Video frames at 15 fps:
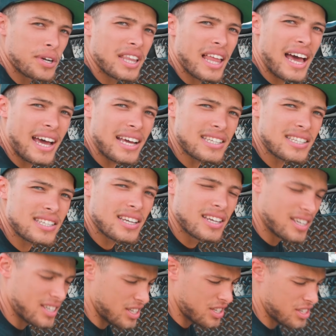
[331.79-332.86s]
glass.
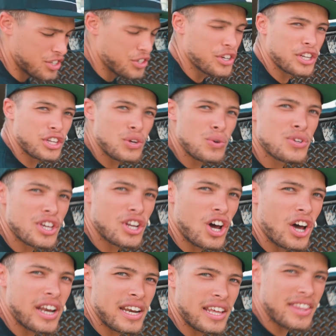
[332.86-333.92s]
You can use it
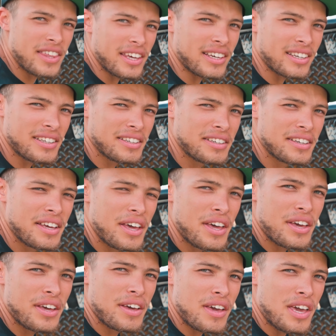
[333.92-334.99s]
on anything,
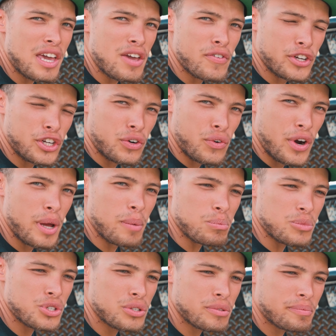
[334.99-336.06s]
even your
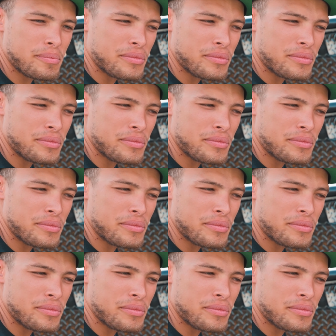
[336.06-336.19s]
rims.